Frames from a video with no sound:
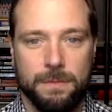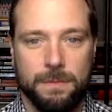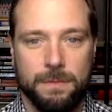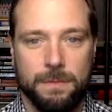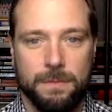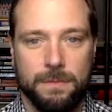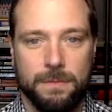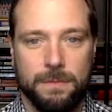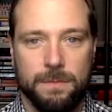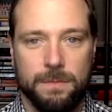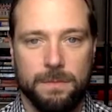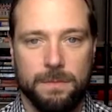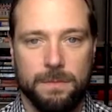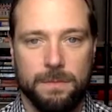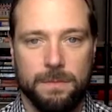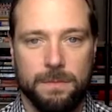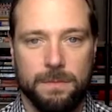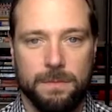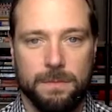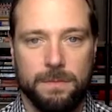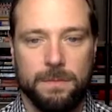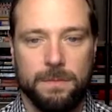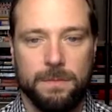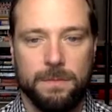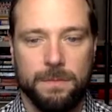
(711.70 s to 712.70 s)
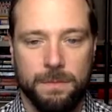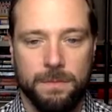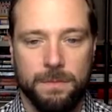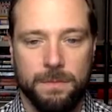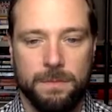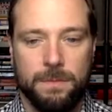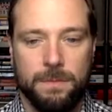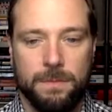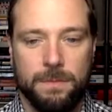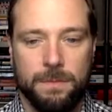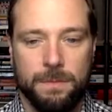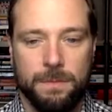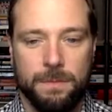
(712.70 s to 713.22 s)

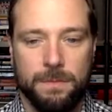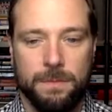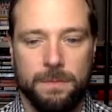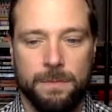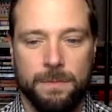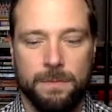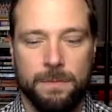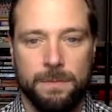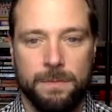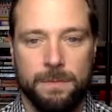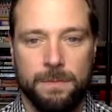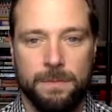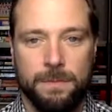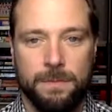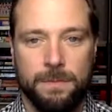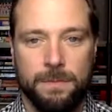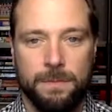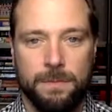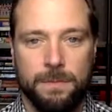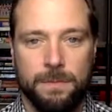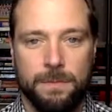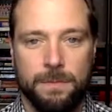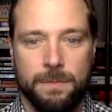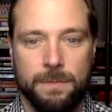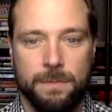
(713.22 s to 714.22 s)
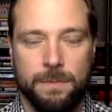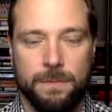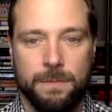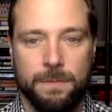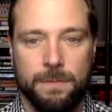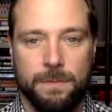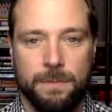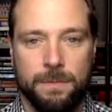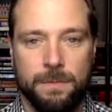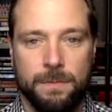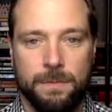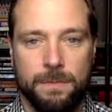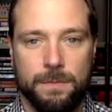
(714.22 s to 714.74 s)

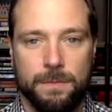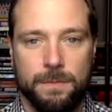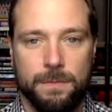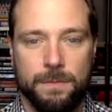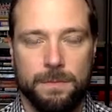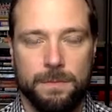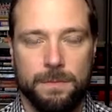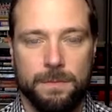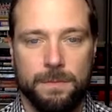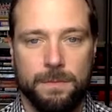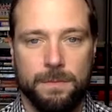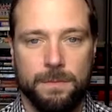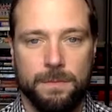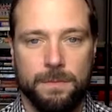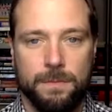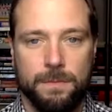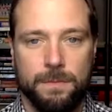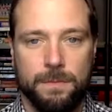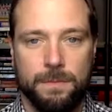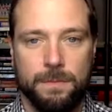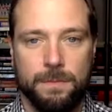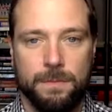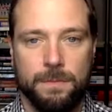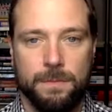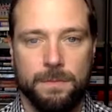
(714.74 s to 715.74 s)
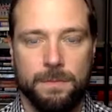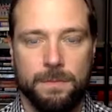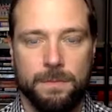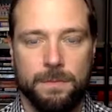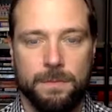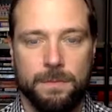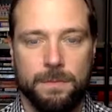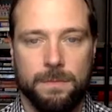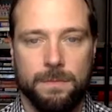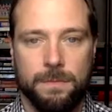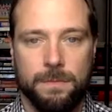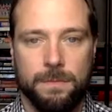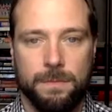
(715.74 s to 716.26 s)

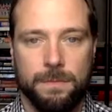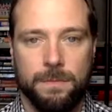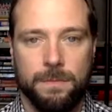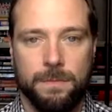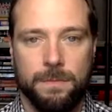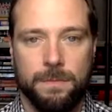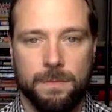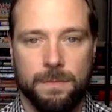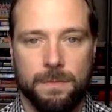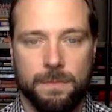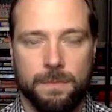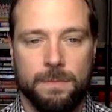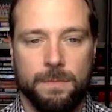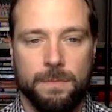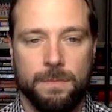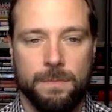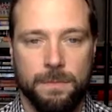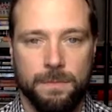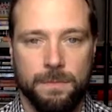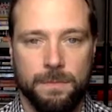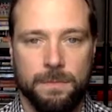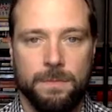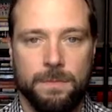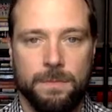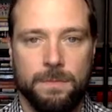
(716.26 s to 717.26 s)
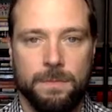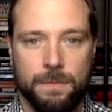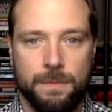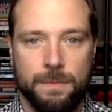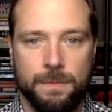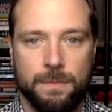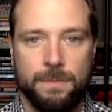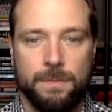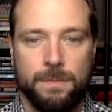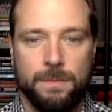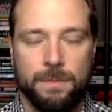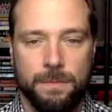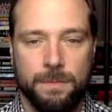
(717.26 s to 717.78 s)

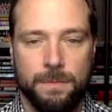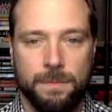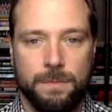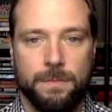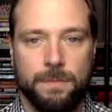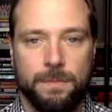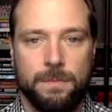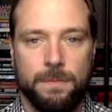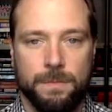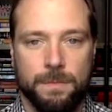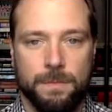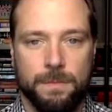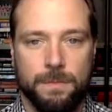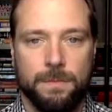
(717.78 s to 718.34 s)
This person isn't speaking.